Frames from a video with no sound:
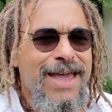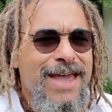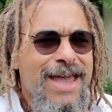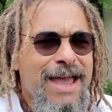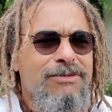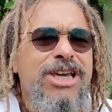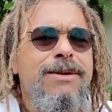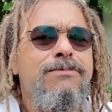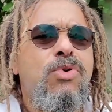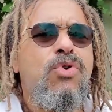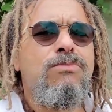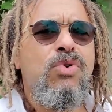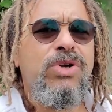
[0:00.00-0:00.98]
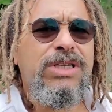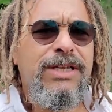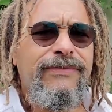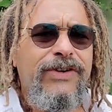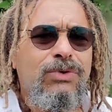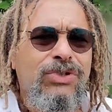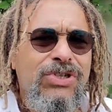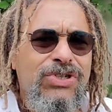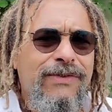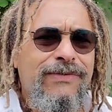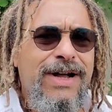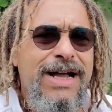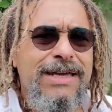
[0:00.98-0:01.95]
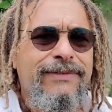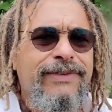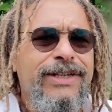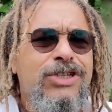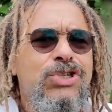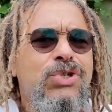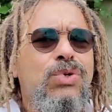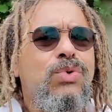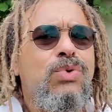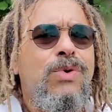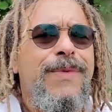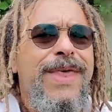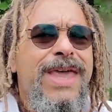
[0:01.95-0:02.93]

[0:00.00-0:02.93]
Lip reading: It was getting more and more difficult to survive, and so,